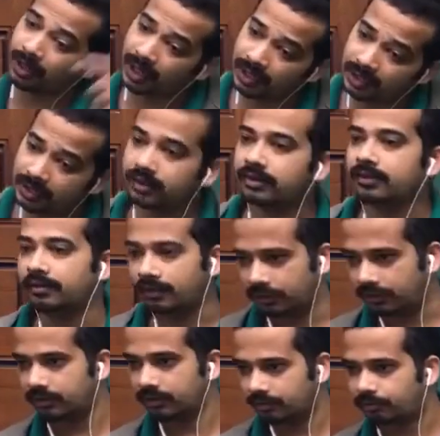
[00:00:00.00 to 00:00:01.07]
by
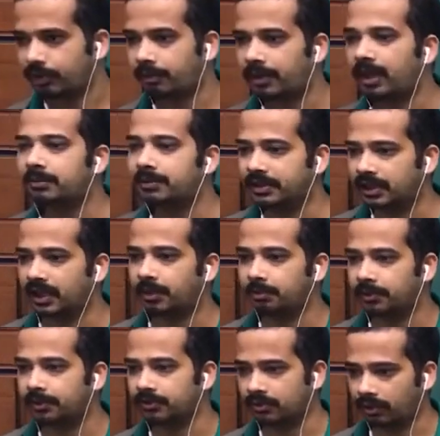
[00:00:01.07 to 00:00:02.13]
probability
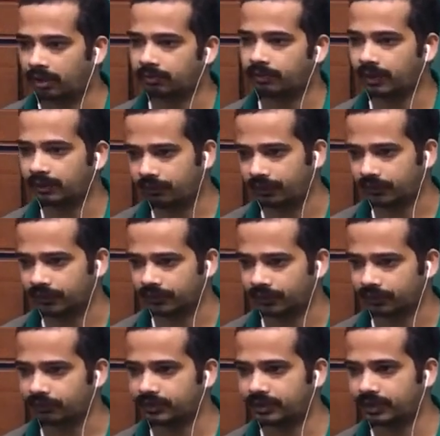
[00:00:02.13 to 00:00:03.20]
amplitude or wave function.
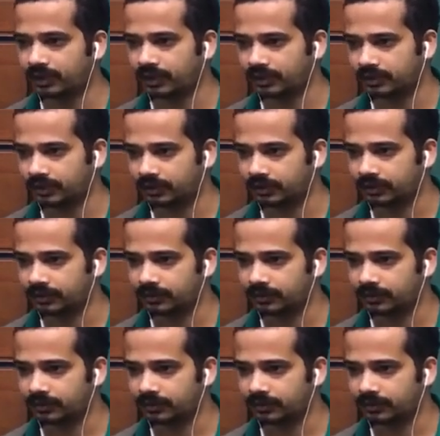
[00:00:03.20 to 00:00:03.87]
We say like that.